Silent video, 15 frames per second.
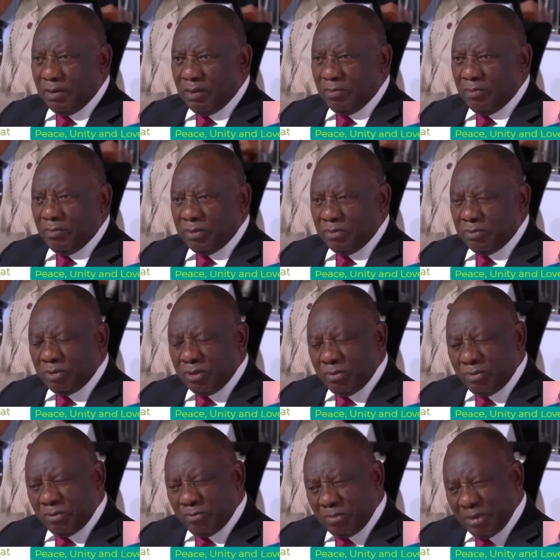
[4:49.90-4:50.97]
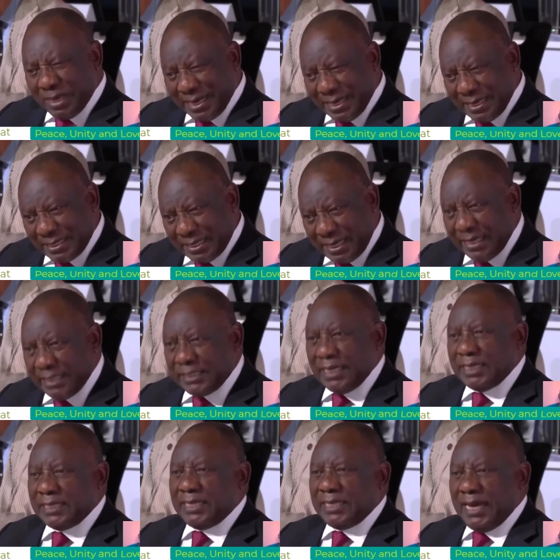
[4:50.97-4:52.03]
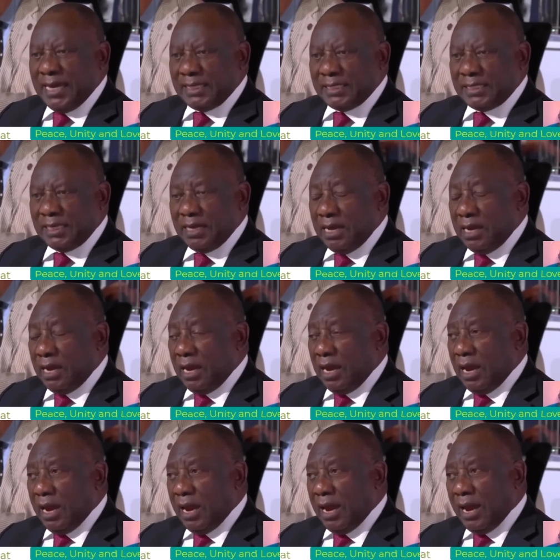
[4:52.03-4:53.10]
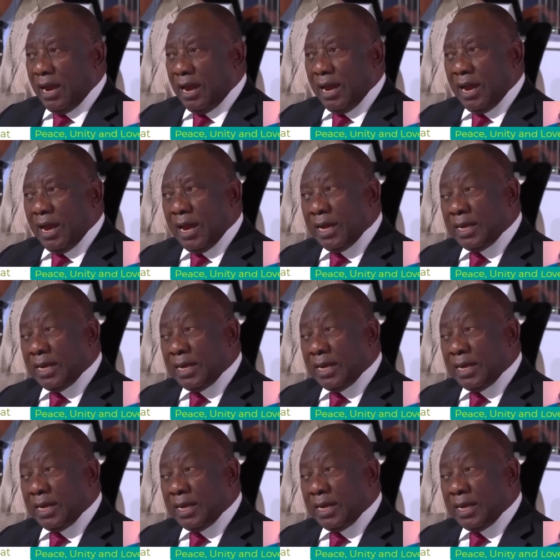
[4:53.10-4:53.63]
we, we resented that. And it got